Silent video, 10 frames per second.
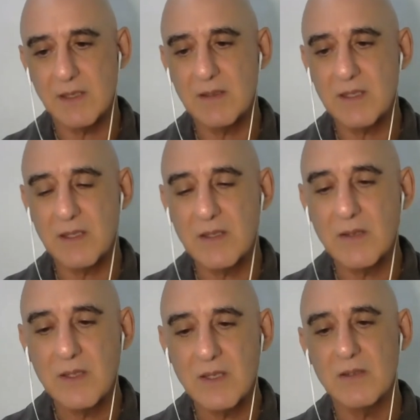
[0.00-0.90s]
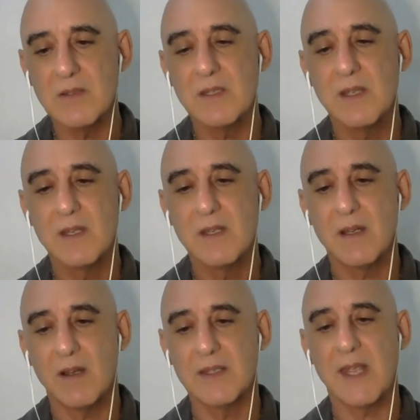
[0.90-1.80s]
so you don't use
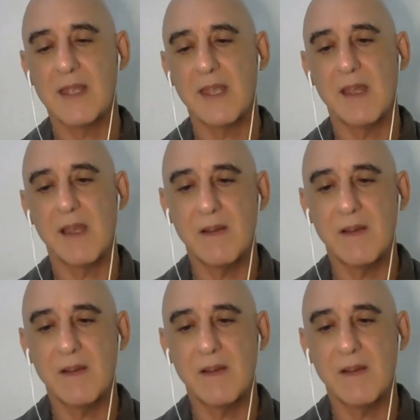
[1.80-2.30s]
Ontake